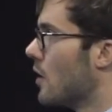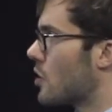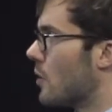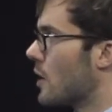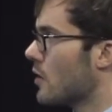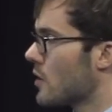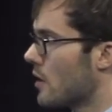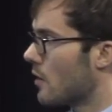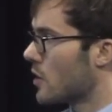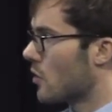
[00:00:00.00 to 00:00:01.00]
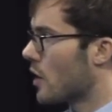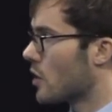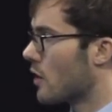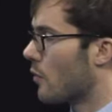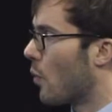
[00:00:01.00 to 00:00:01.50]
So here's an
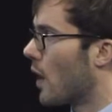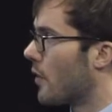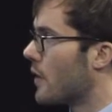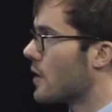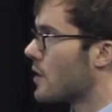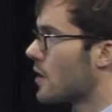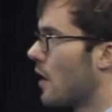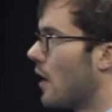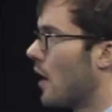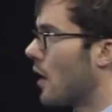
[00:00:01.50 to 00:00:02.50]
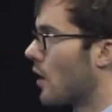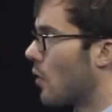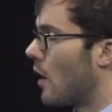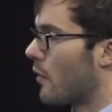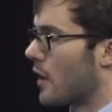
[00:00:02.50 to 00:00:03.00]
illustration of what this
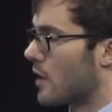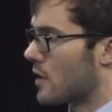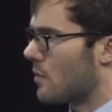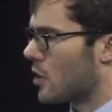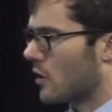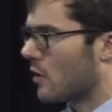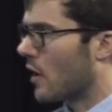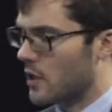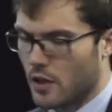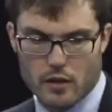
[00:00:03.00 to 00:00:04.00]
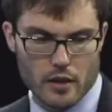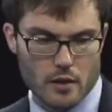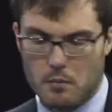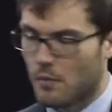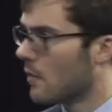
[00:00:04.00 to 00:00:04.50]
qualified exemption
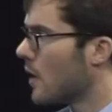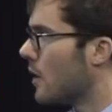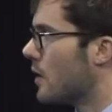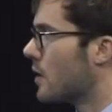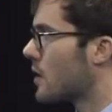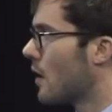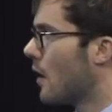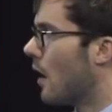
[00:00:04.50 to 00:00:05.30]
criteria is.